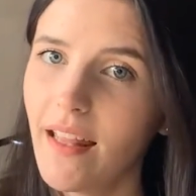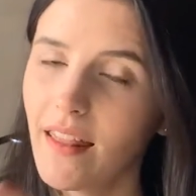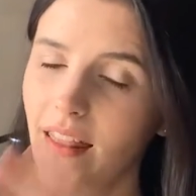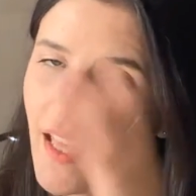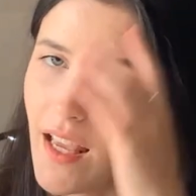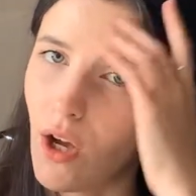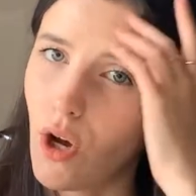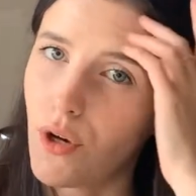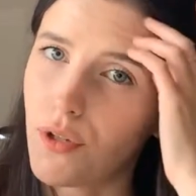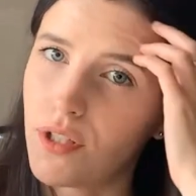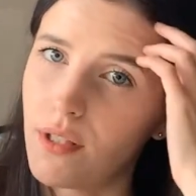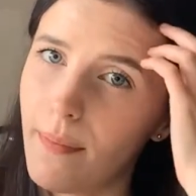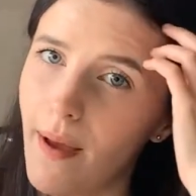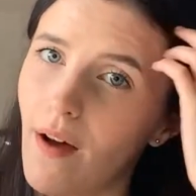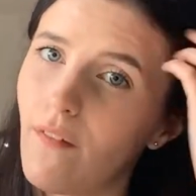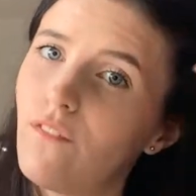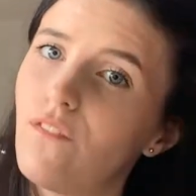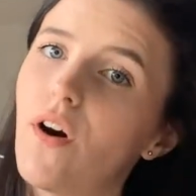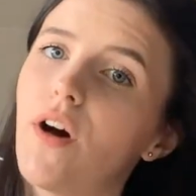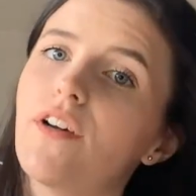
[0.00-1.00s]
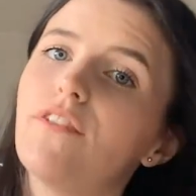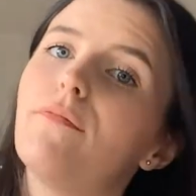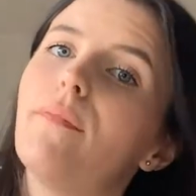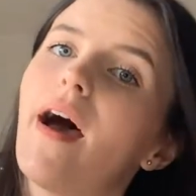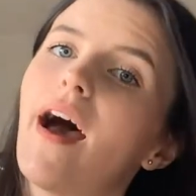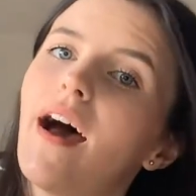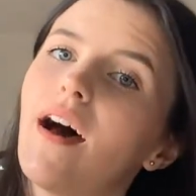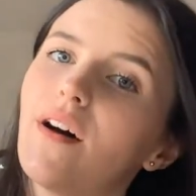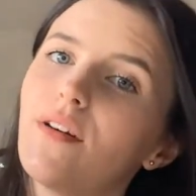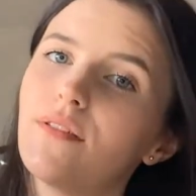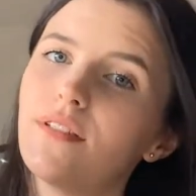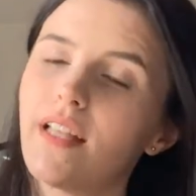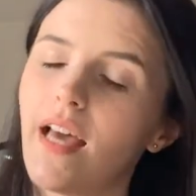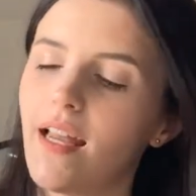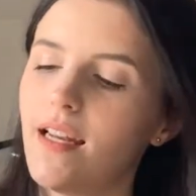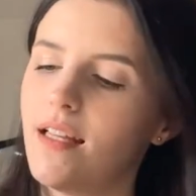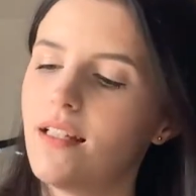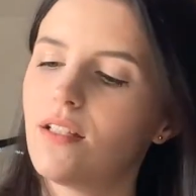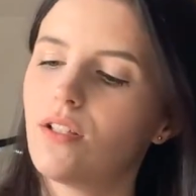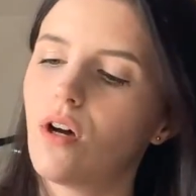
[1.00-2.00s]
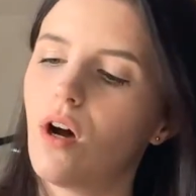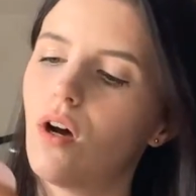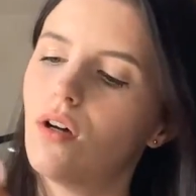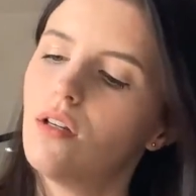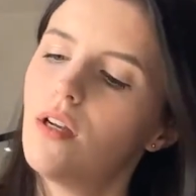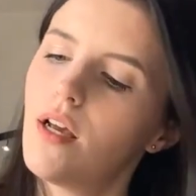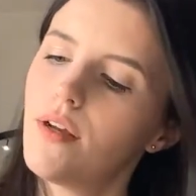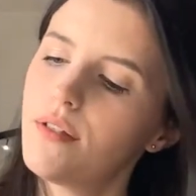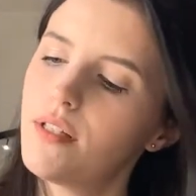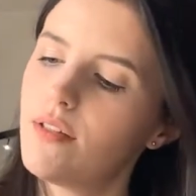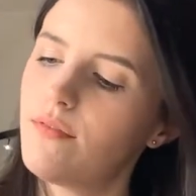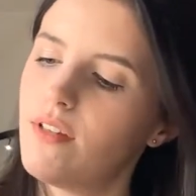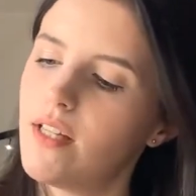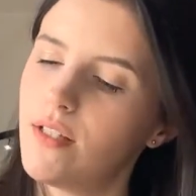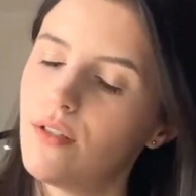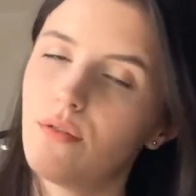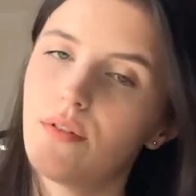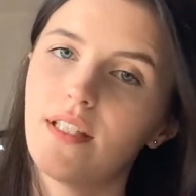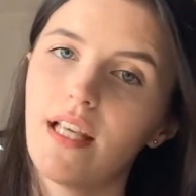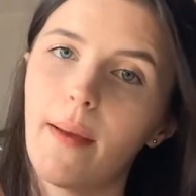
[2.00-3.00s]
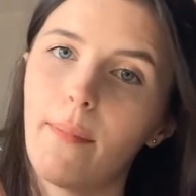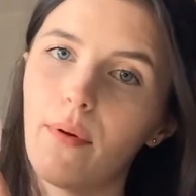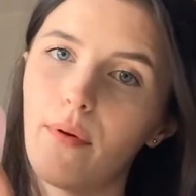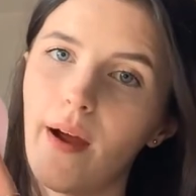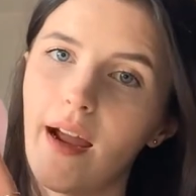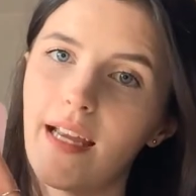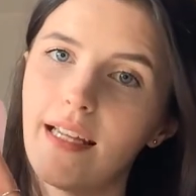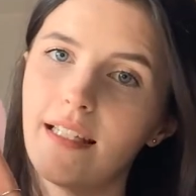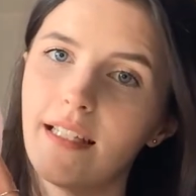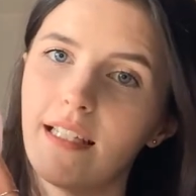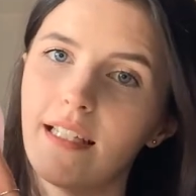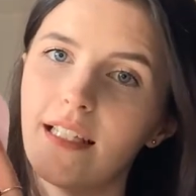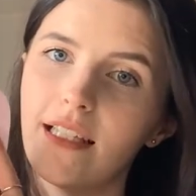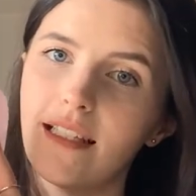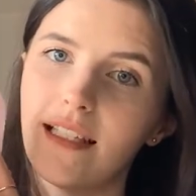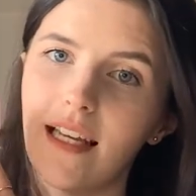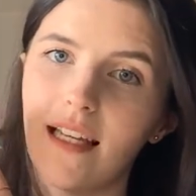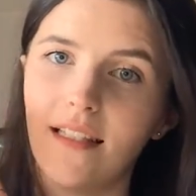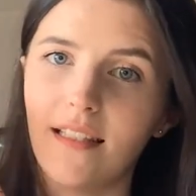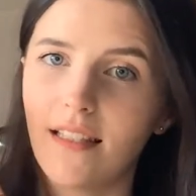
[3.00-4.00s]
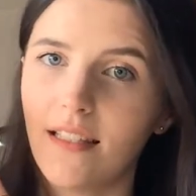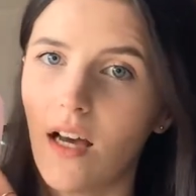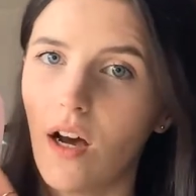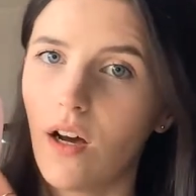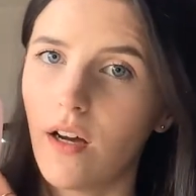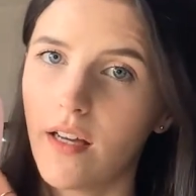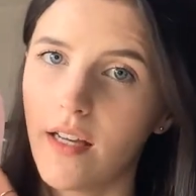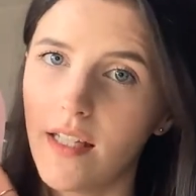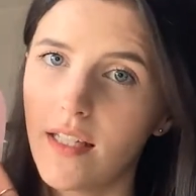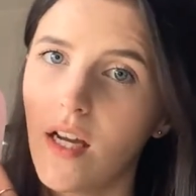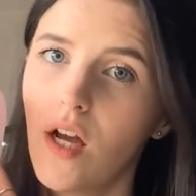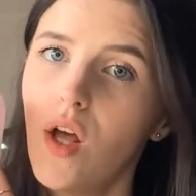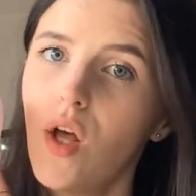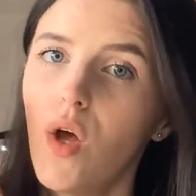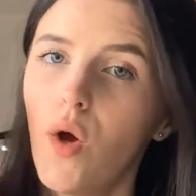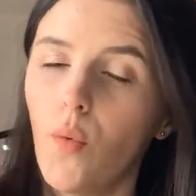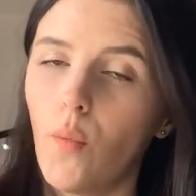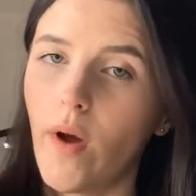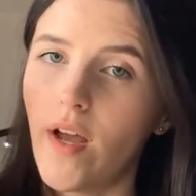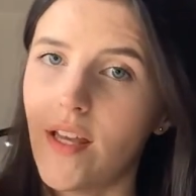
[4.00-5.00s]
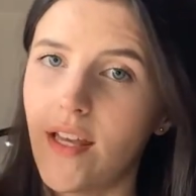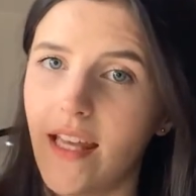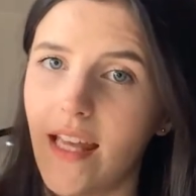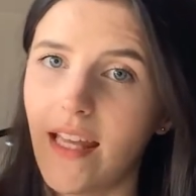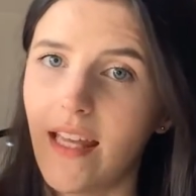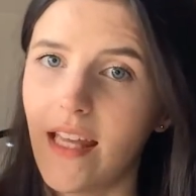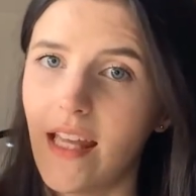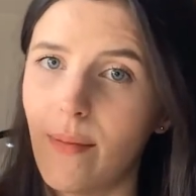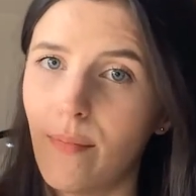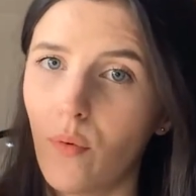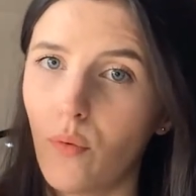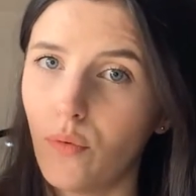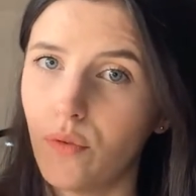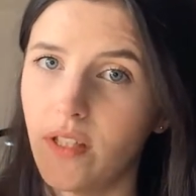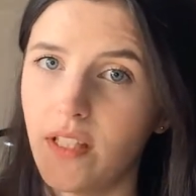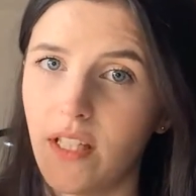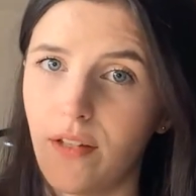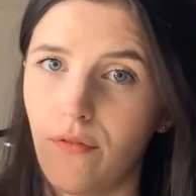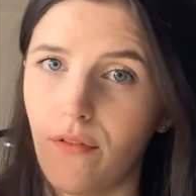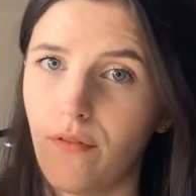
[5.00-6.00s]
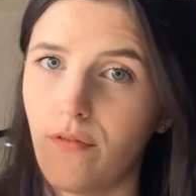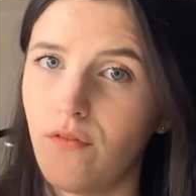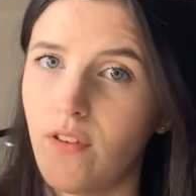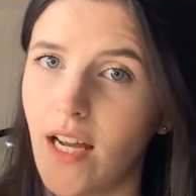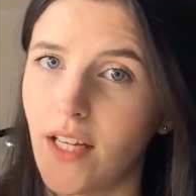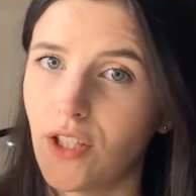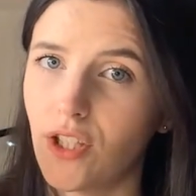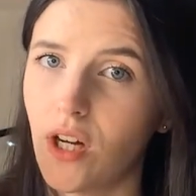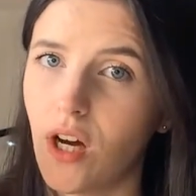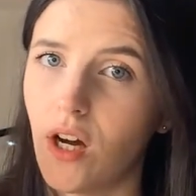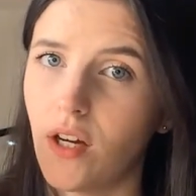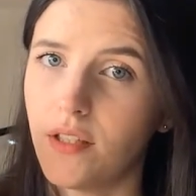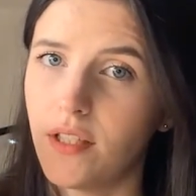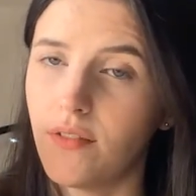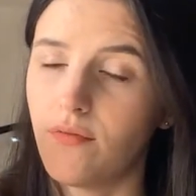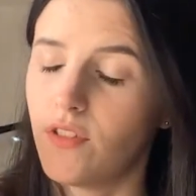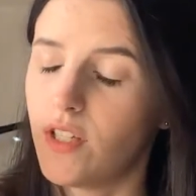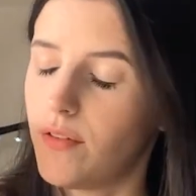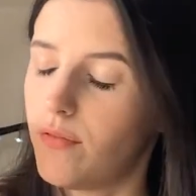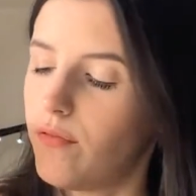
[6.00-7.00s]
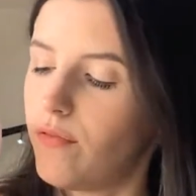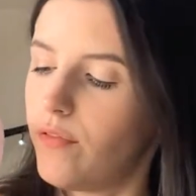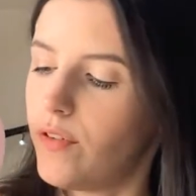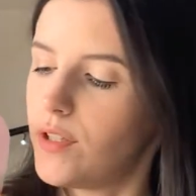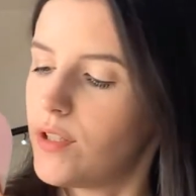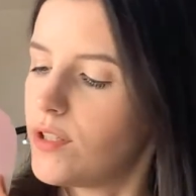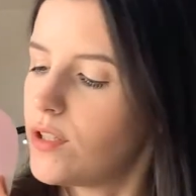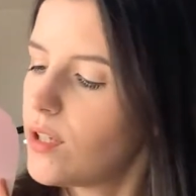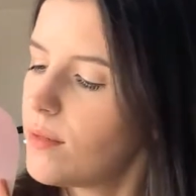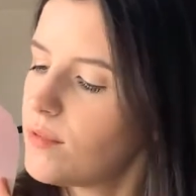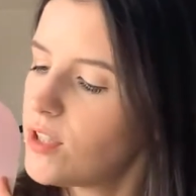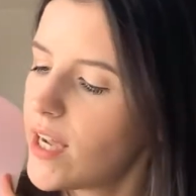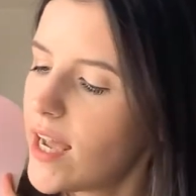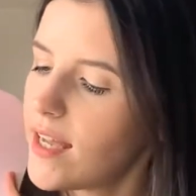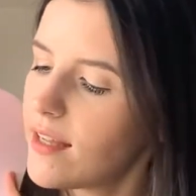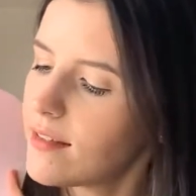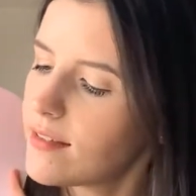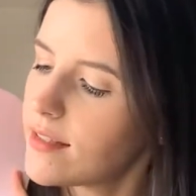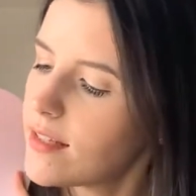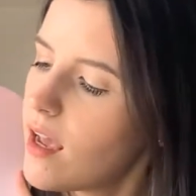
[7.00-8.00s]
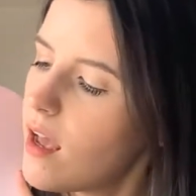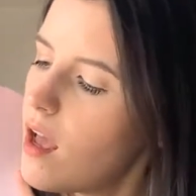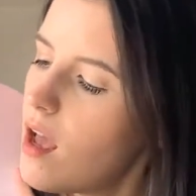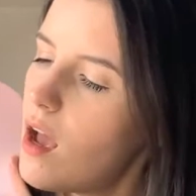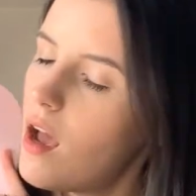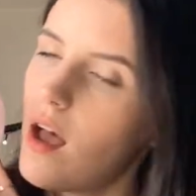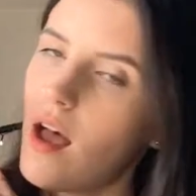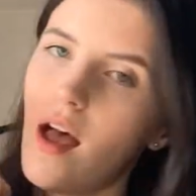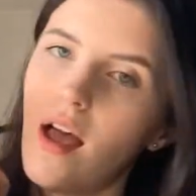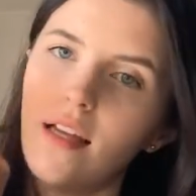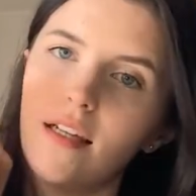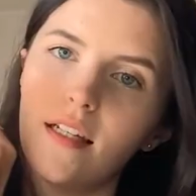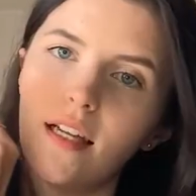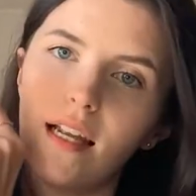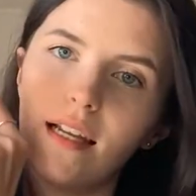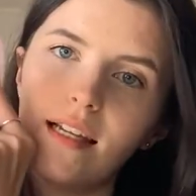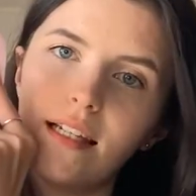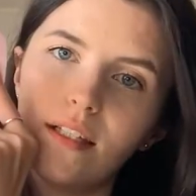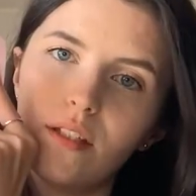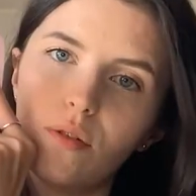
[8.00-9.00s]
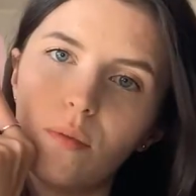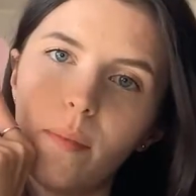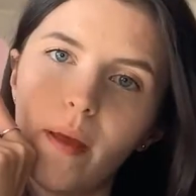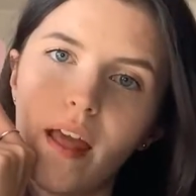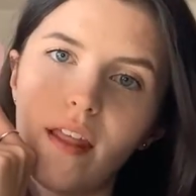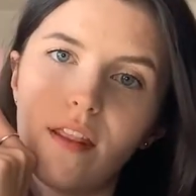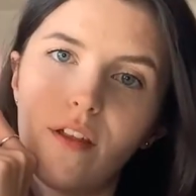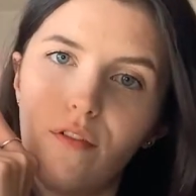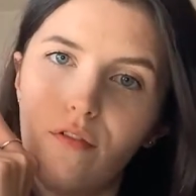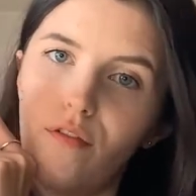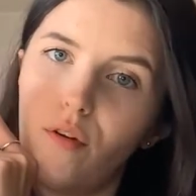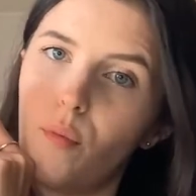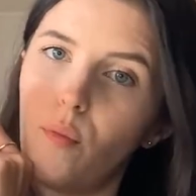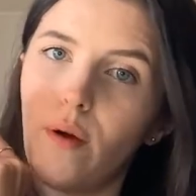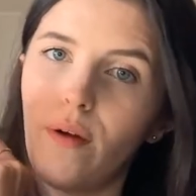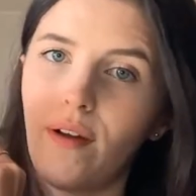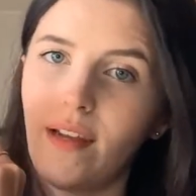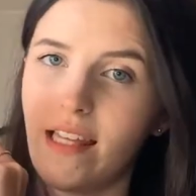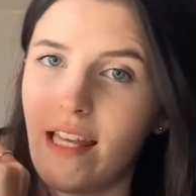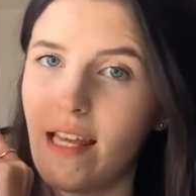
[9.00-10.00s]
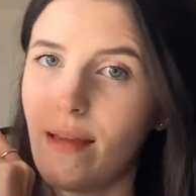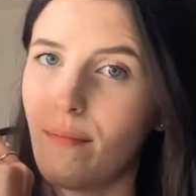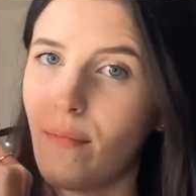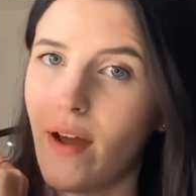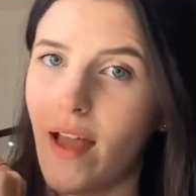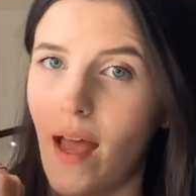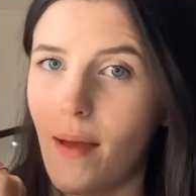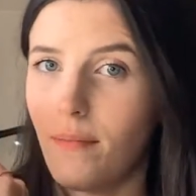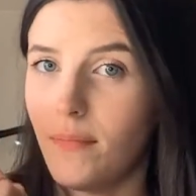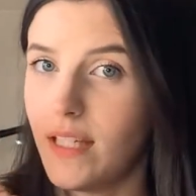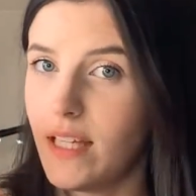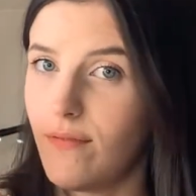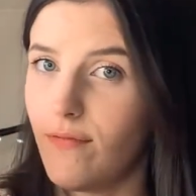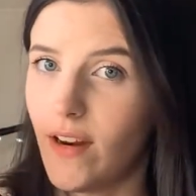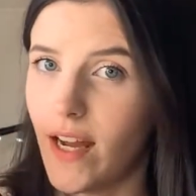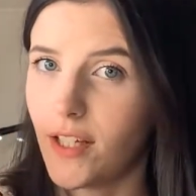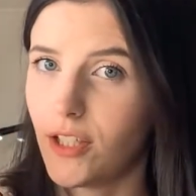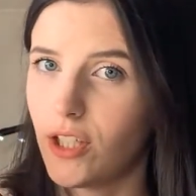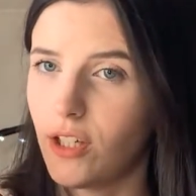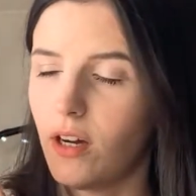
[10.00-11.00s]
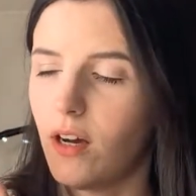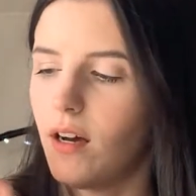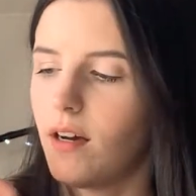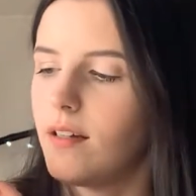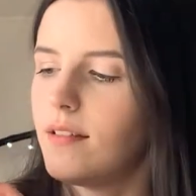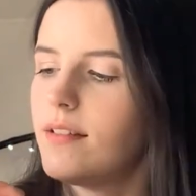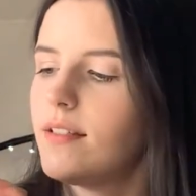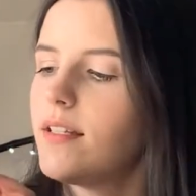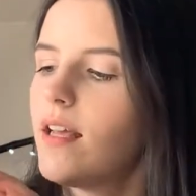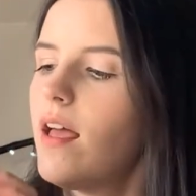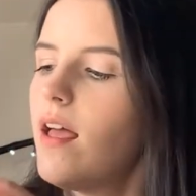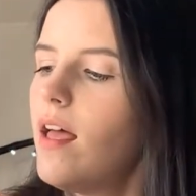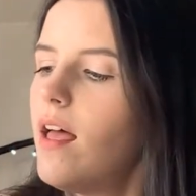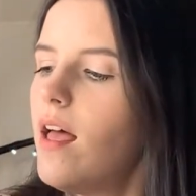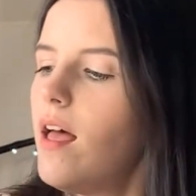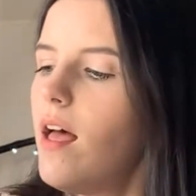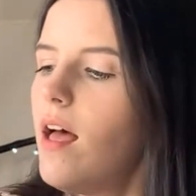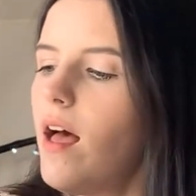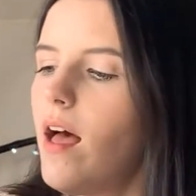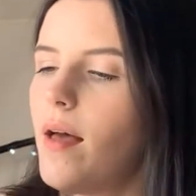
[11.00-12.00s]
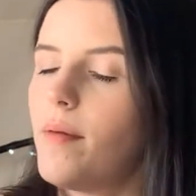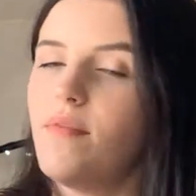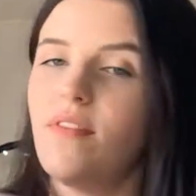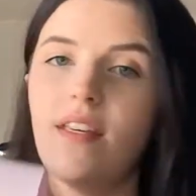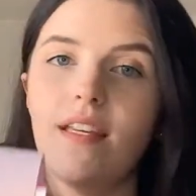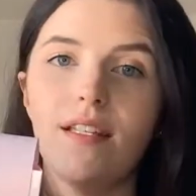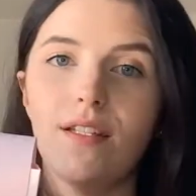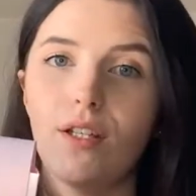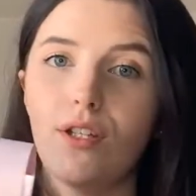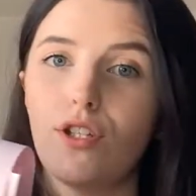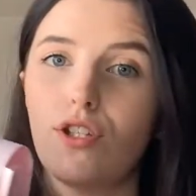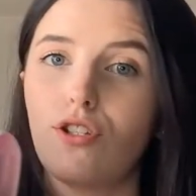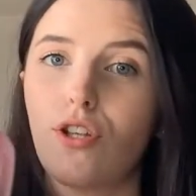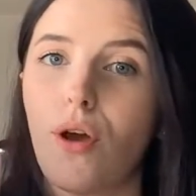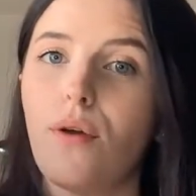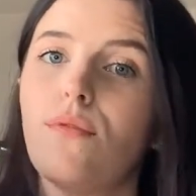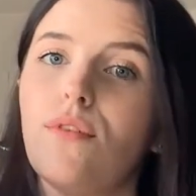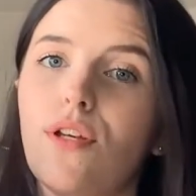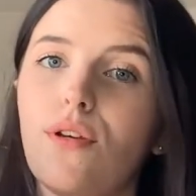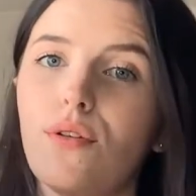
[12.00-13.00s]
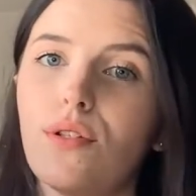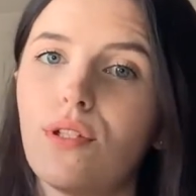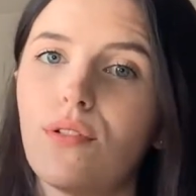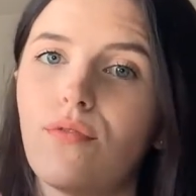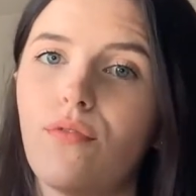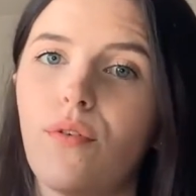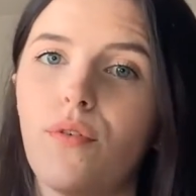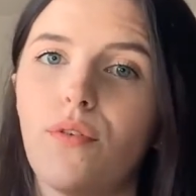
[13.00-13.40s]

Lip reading: It costs about £5, and it's got loads of little separators inside where you can keep all the different flashcards of different subjects, and a little bit at the front where I keep my empty flashcards. And these are so useful.